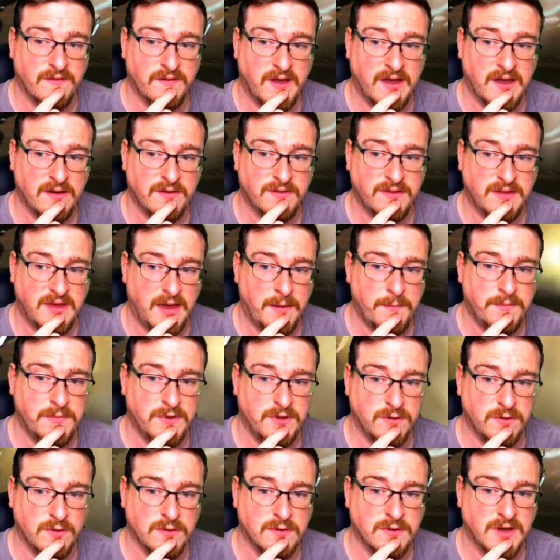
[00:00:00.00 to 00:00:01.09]
health. Yep,
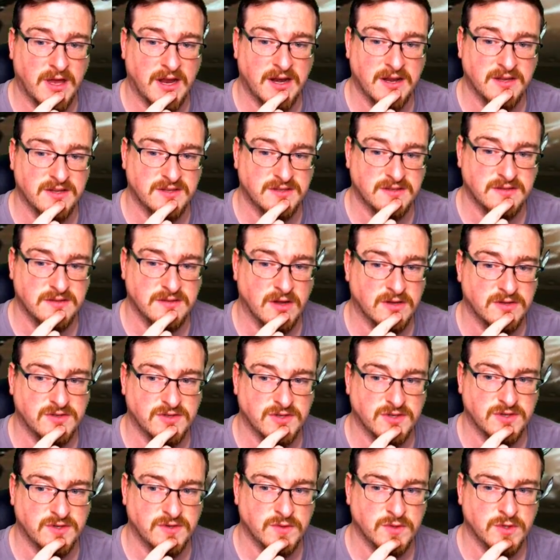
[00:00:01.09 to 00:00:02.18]
you're going to not
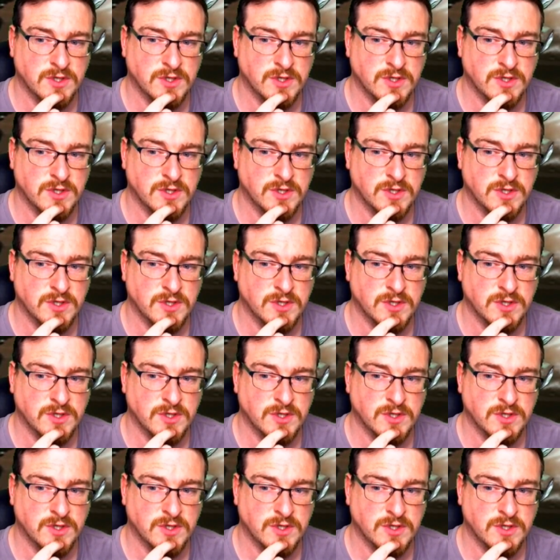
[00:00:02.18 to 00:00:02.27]
do